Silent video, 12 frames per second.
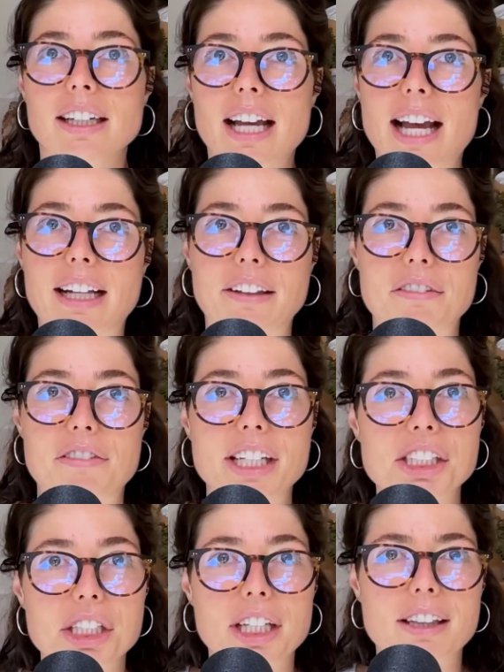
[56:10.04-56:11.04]

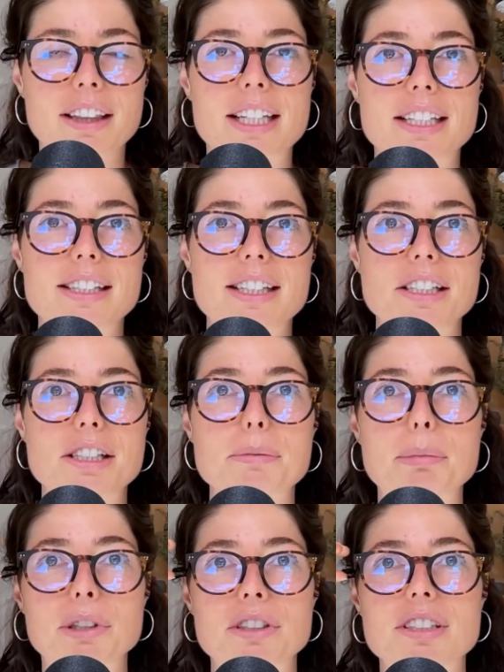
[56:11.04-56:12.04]
elevation, these
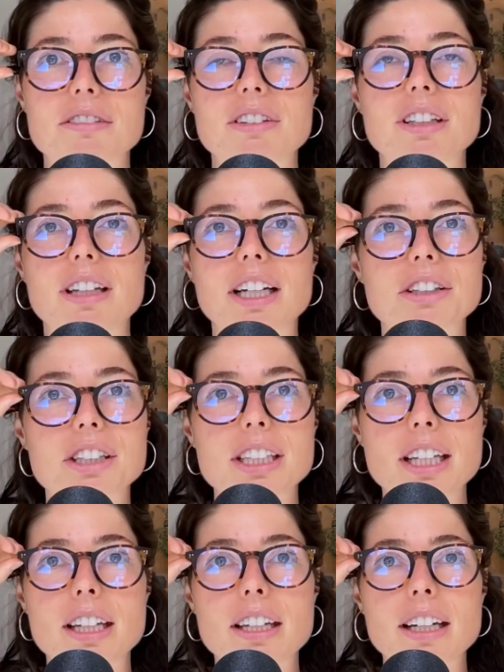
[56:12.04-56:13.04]
spurts of
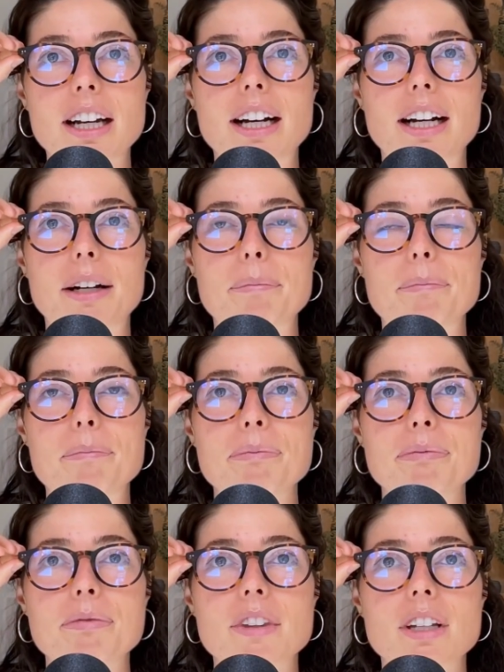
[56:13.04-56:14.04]
clarity.
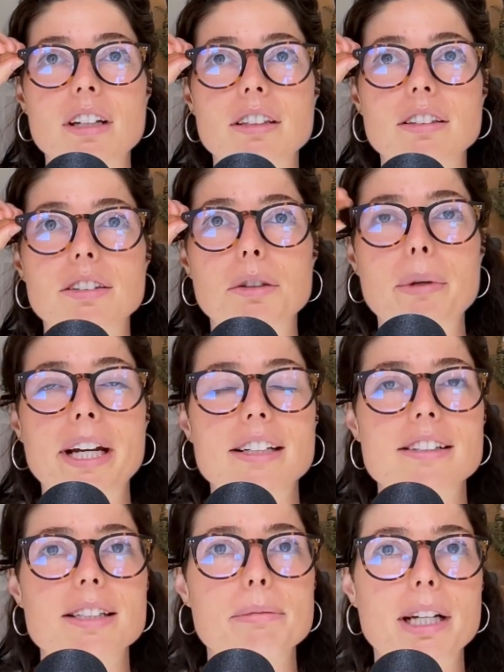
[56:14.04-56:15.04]
The way
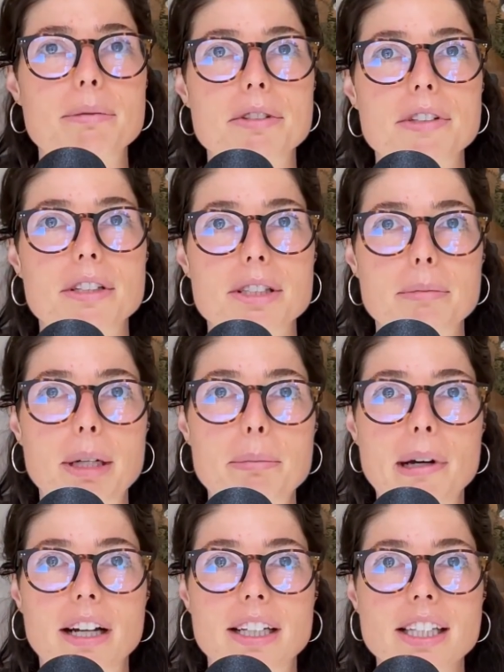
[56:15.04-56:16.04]
it sometimes feels in my
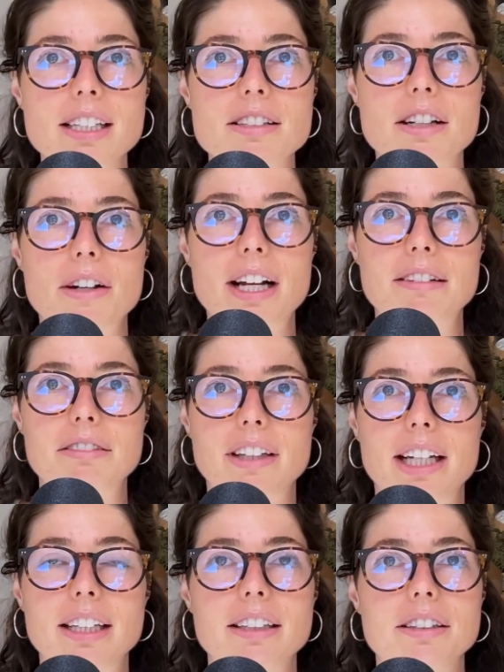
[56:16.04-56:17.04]
body is I'll have
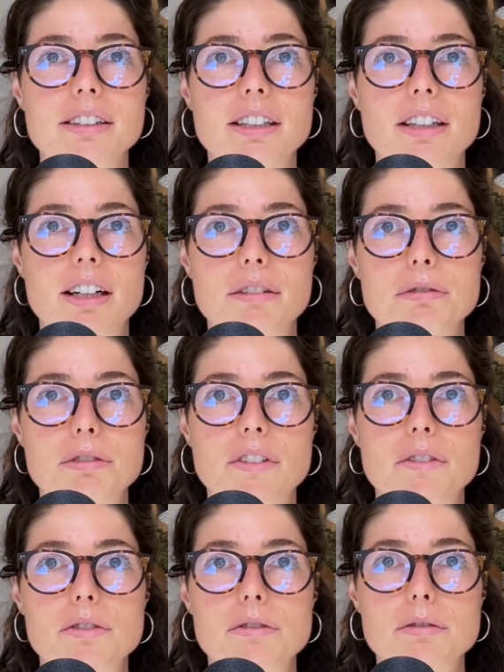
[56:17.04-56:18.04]
like
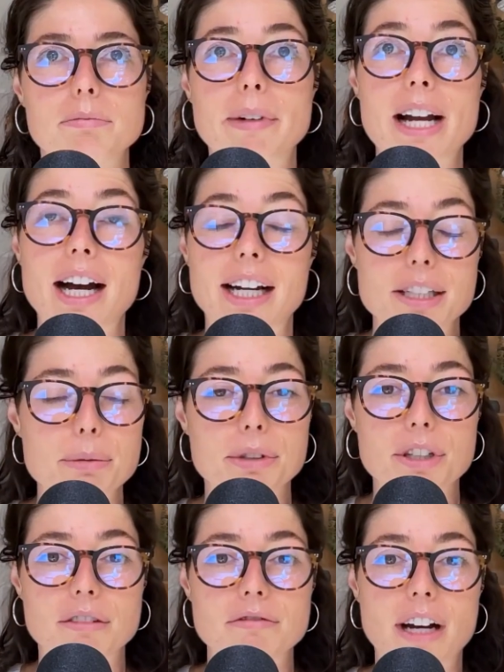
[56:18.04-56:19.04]
my eyes will
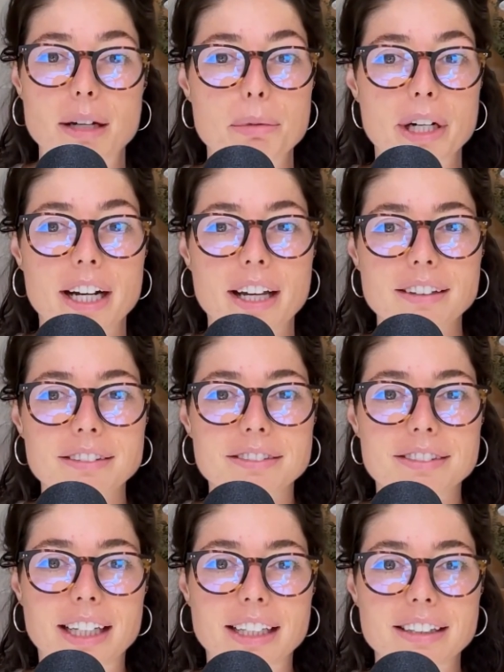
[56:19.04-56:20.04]
start vibrating,
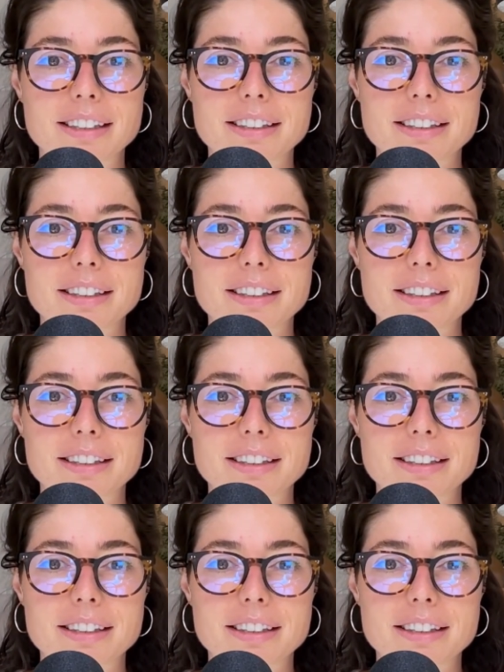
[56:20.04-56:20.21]
like